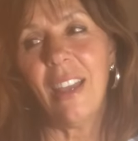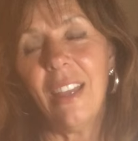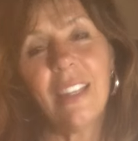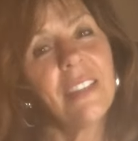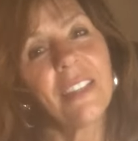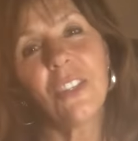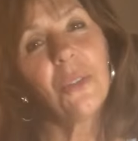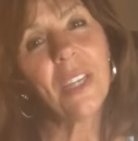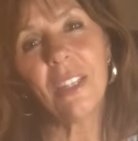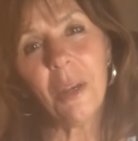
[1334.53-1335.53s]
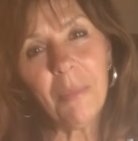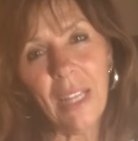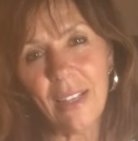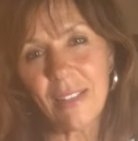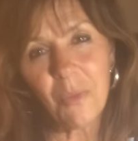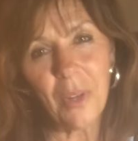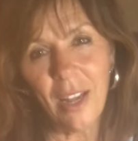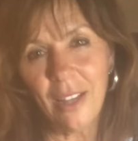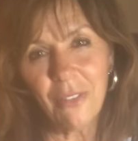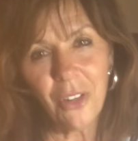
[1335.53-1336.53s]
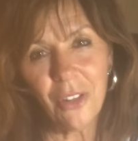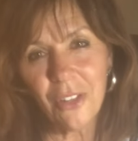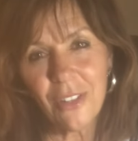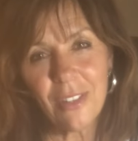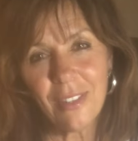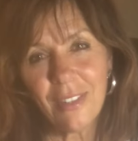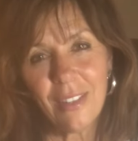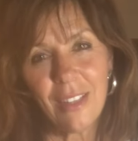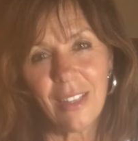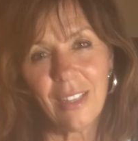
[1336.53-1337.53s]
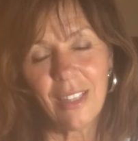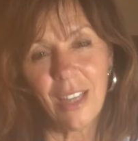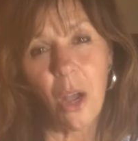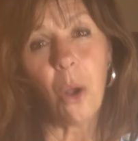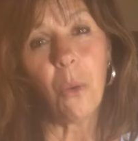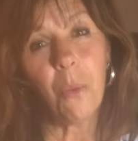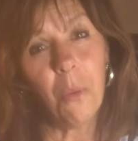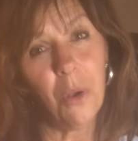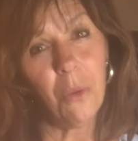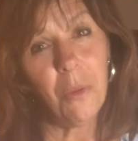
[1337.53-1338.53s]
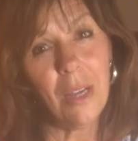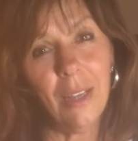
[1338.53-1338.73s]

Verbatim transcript: And he said, you cannot bless what I have cursed. Whoa.